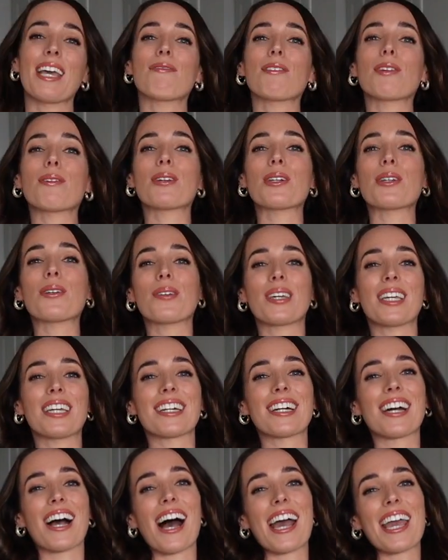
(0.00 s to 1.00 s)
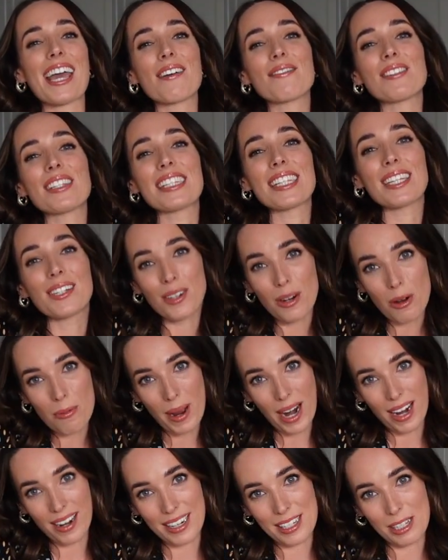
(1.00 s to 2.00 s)
If you are new here, I have zero
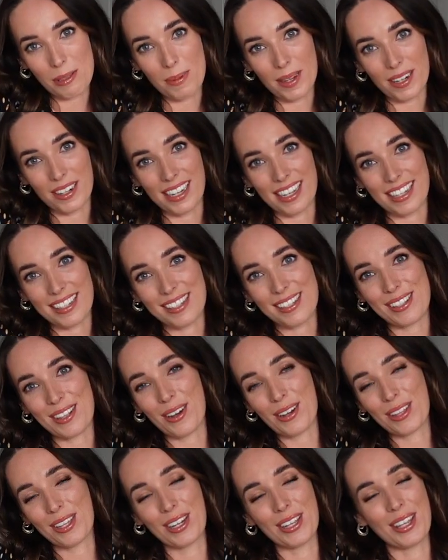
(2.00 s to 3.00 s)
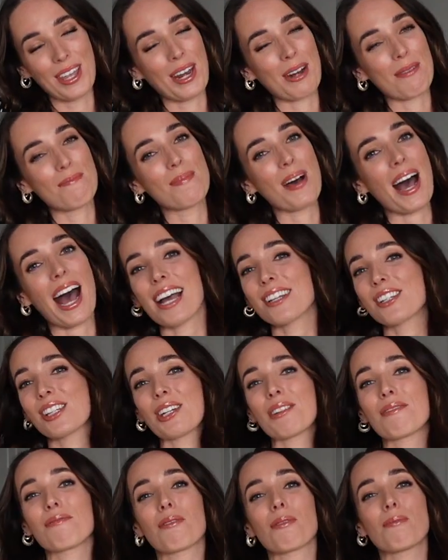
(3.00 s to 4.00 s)
bar experience other than a
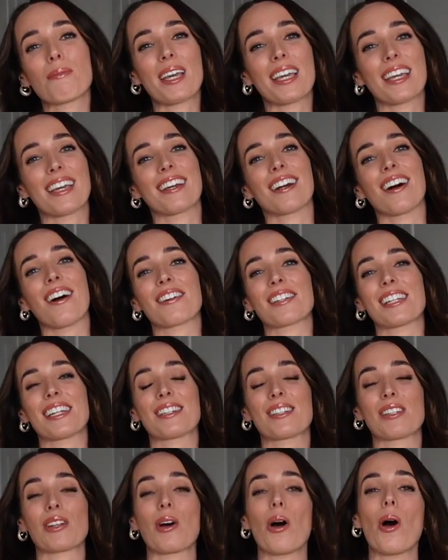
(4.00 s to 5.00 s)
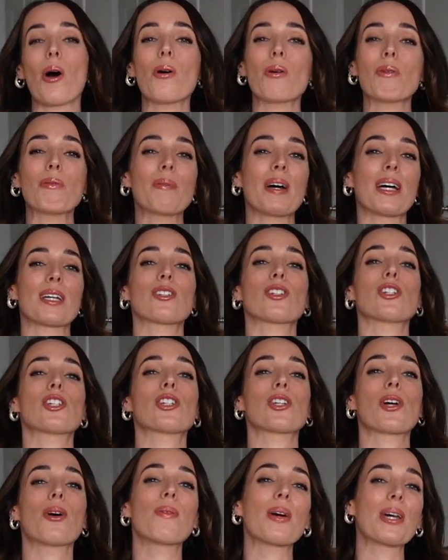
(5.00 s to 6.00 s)
passion for making cocktails at home and
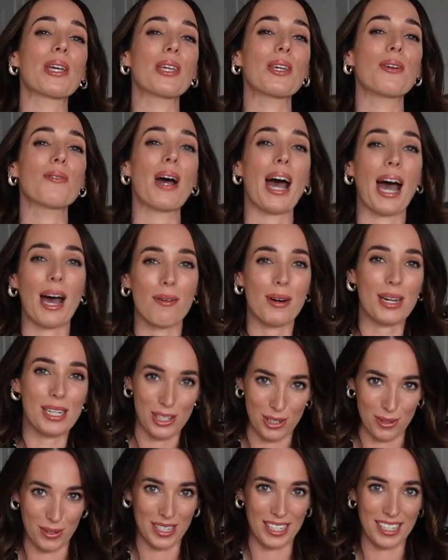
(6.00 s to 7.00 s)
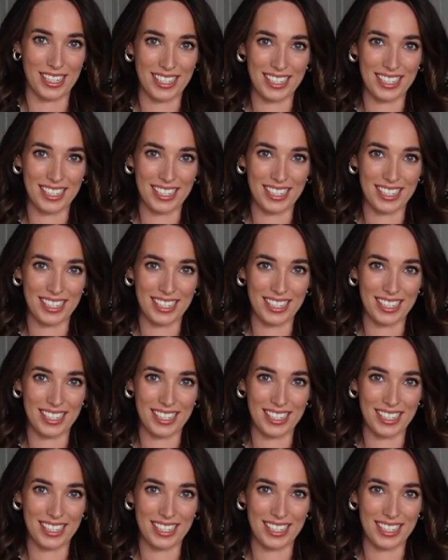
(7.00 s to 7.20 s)
showing you how I do it.